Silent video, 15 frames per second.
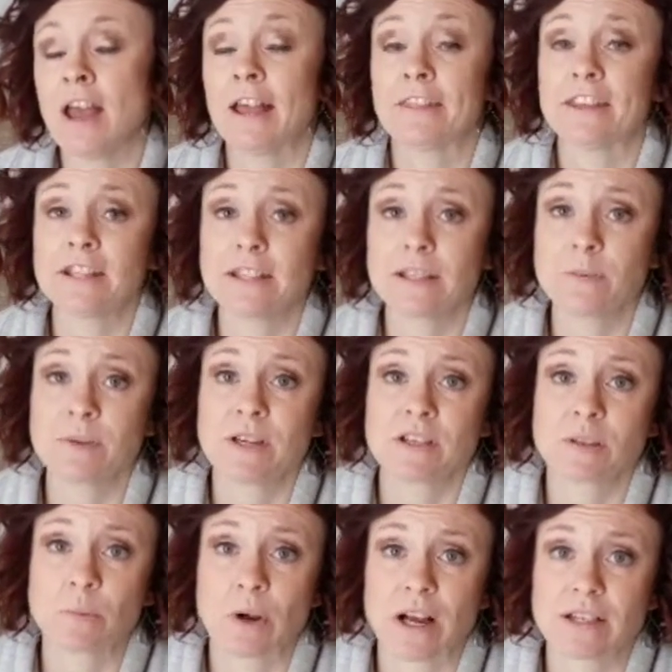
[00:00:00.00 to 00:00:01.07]
This is
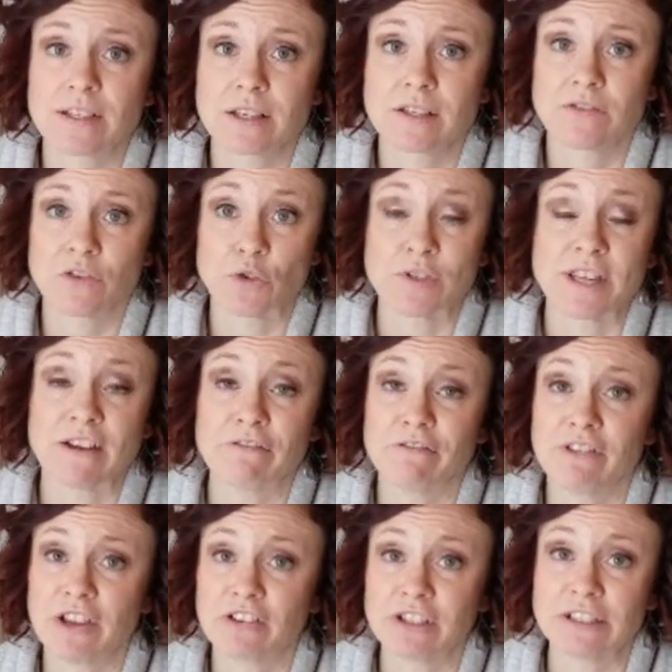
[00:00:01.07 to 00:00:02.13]
because processed foods have
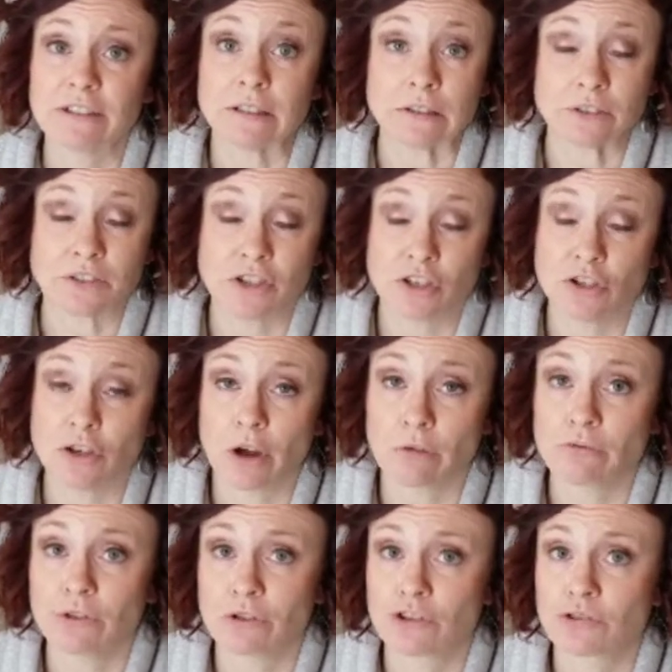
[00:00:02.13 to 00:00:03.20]
very little to no
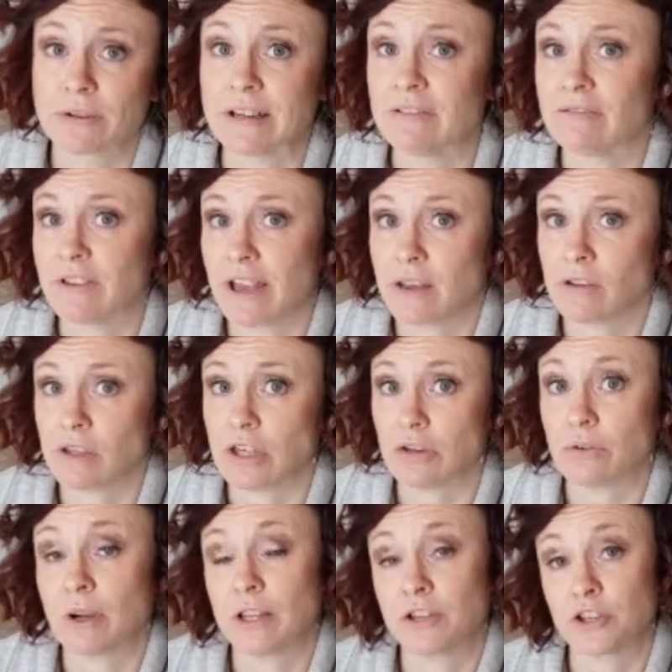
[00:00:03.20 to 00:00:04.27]
nutrient
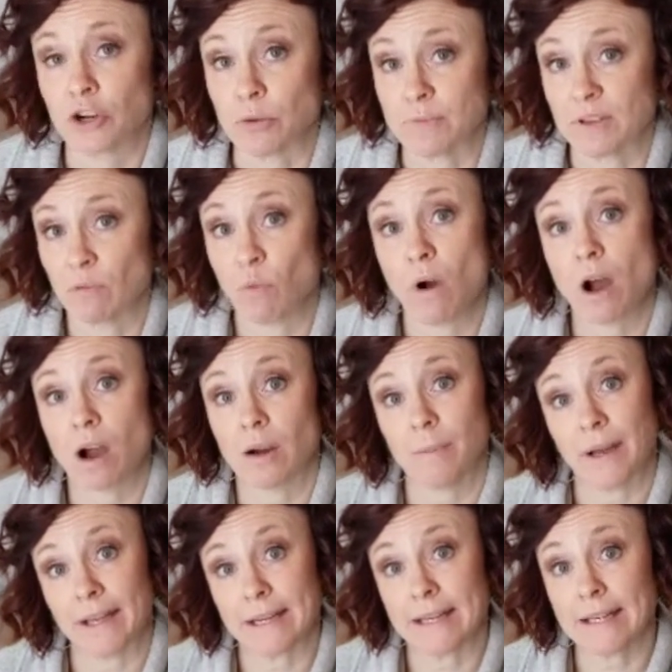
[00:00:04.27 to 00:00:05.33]
value in terms of what our
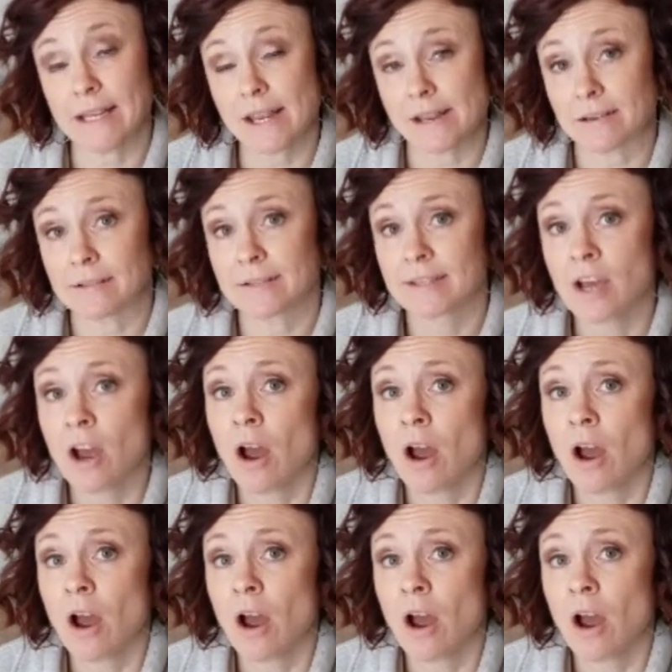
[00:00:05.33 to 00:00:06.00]
body needs.